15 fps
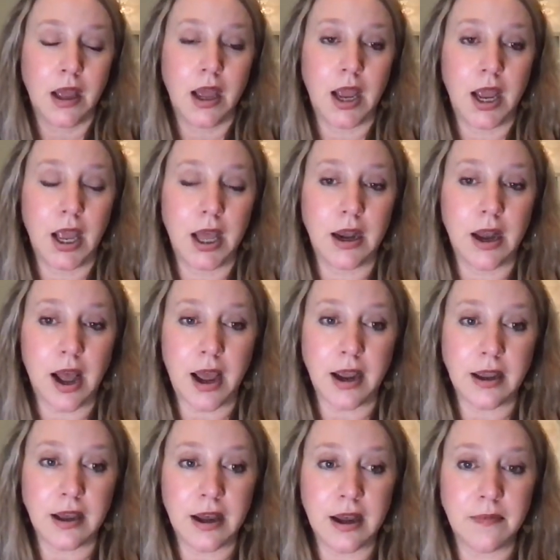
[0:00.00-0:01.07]
And I,
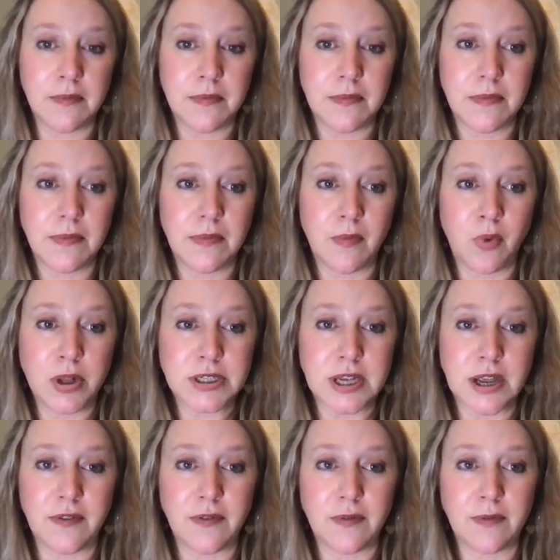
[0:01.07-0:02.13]
um, once I,